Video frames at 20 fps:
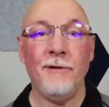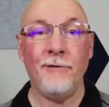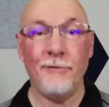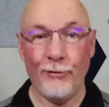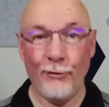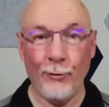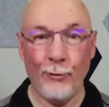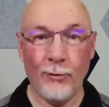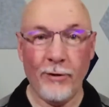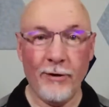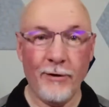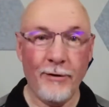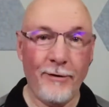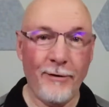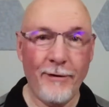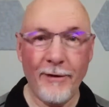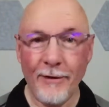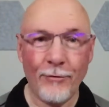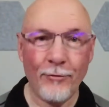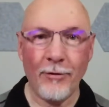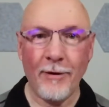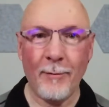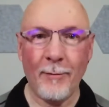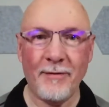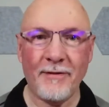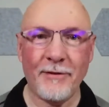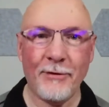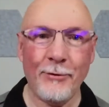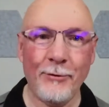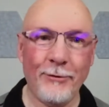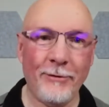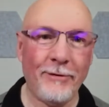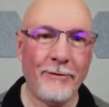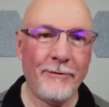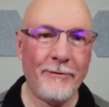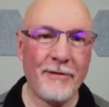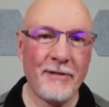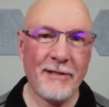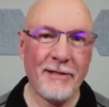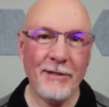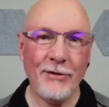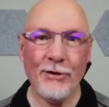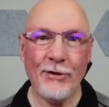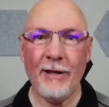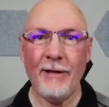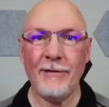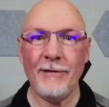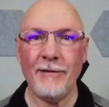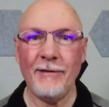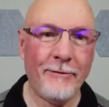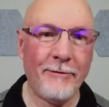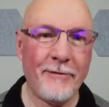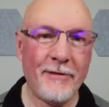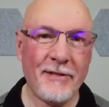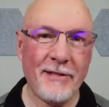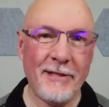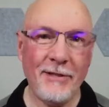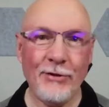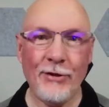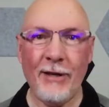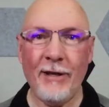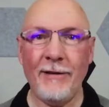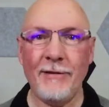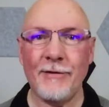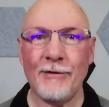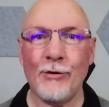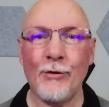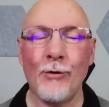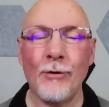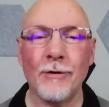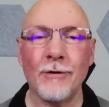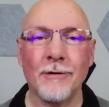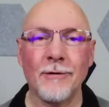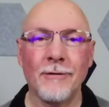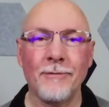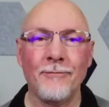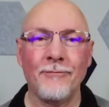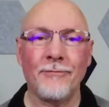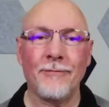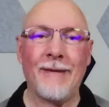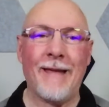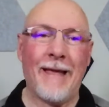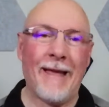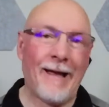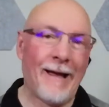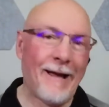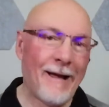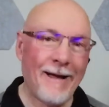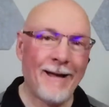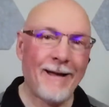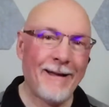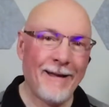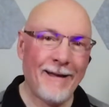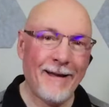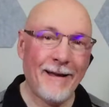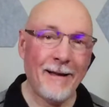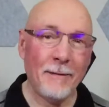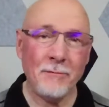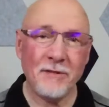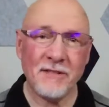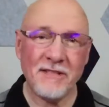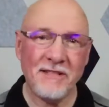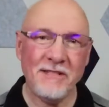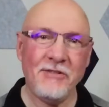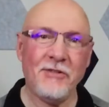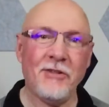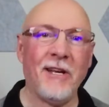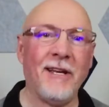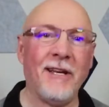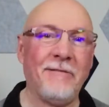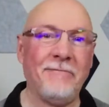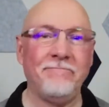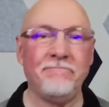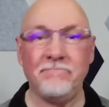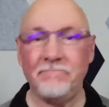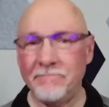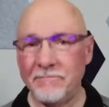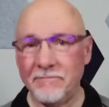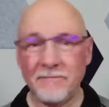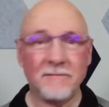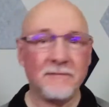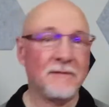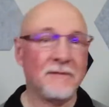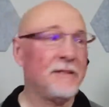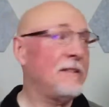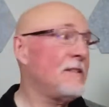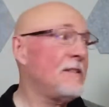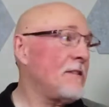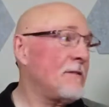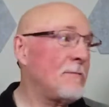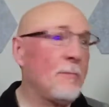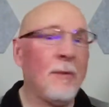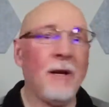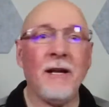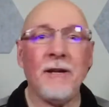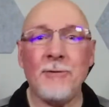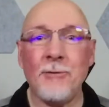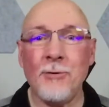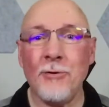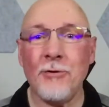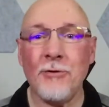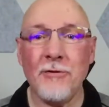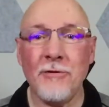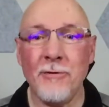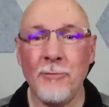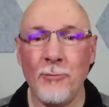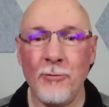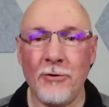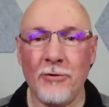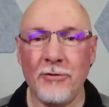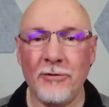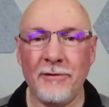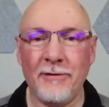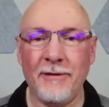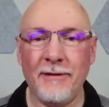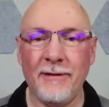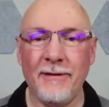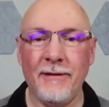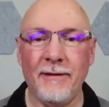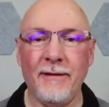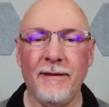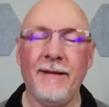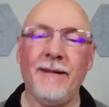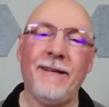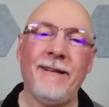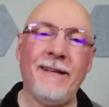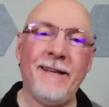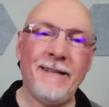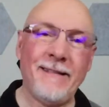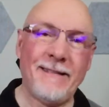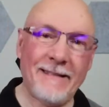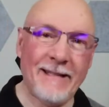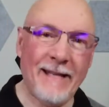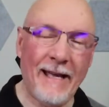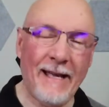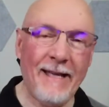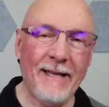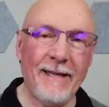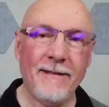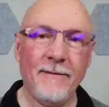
to another episode of CJ's Corner. I'm CJ. This is my corner of the world. And today,